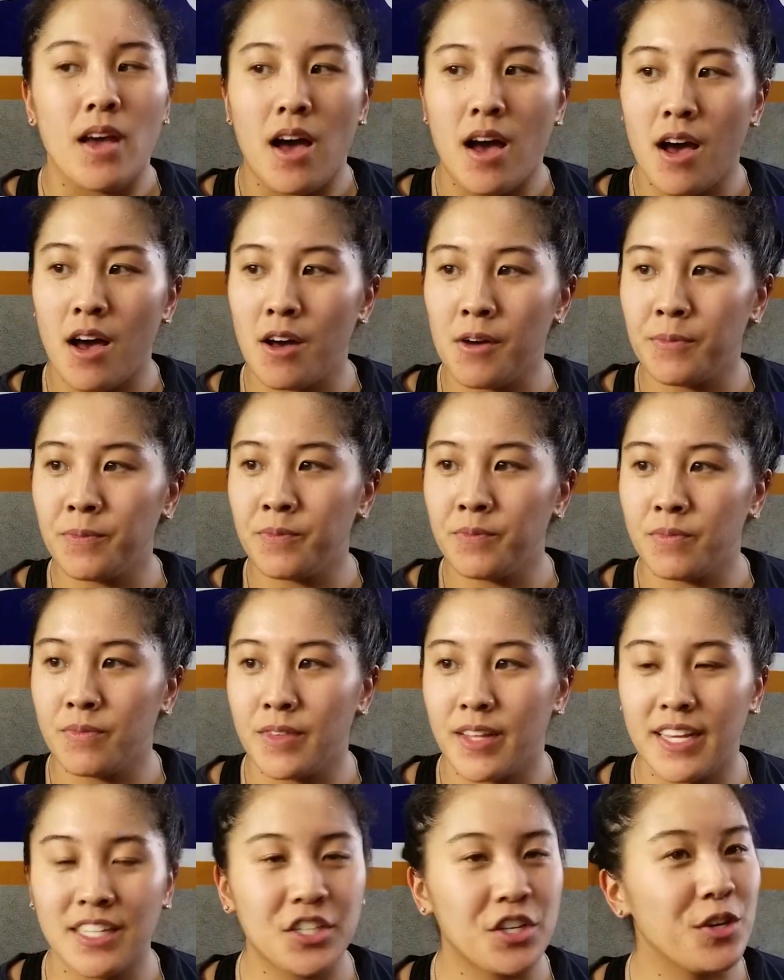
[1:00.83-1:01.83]
Um,
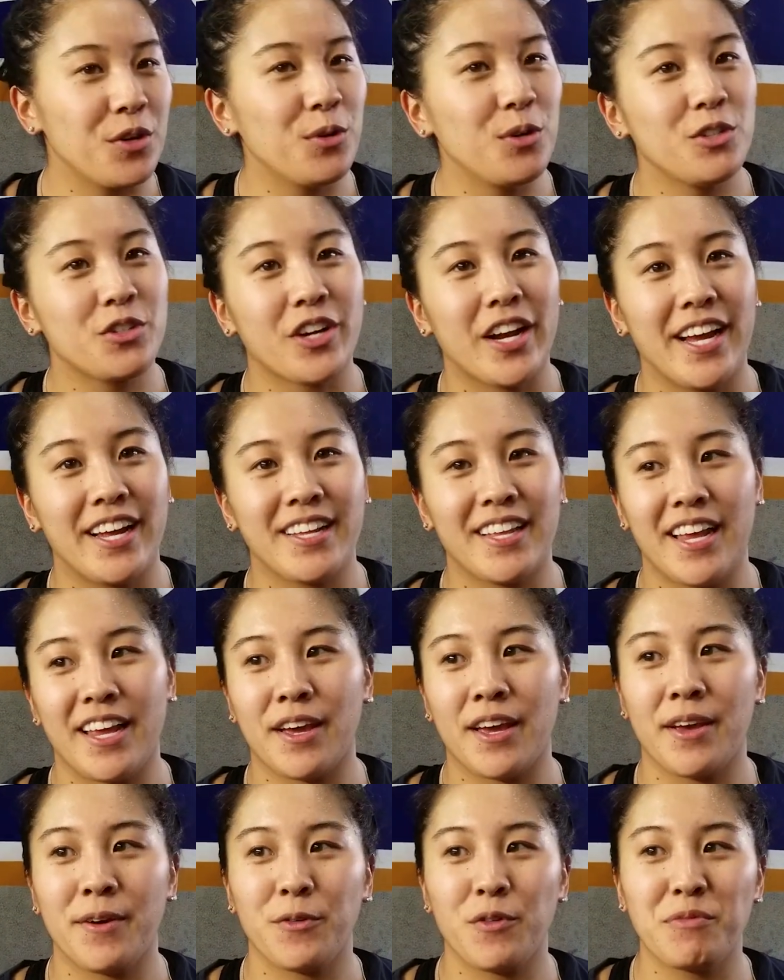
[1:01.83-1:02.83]
it's huge, right? Like
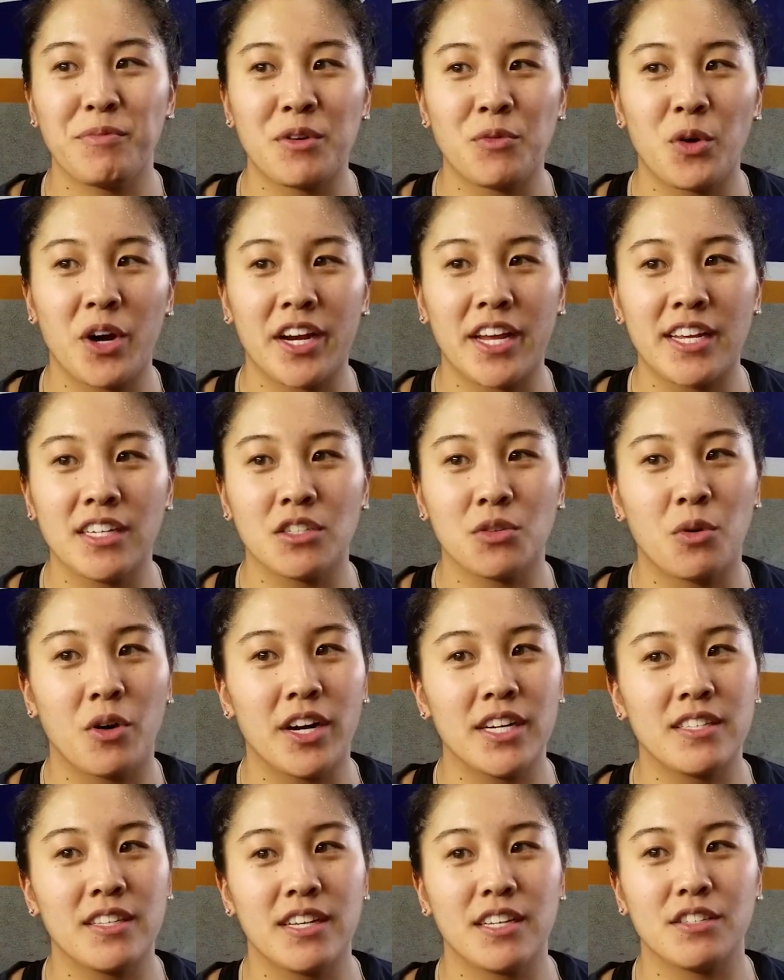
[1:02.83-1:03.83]
we've been working
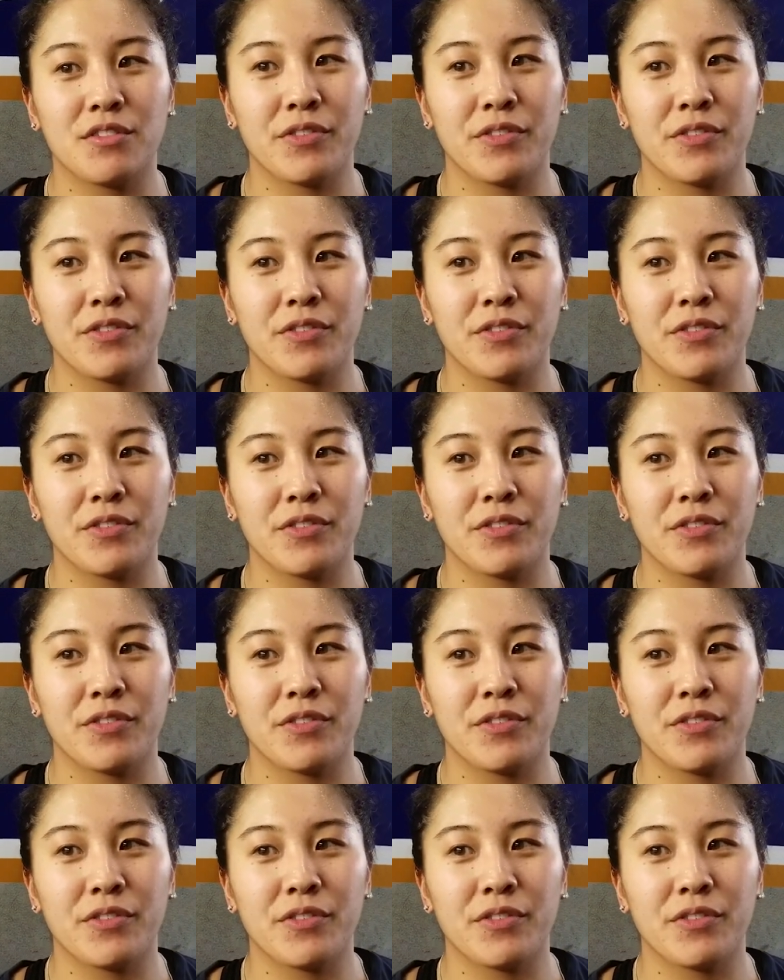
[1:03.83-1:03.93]
towards this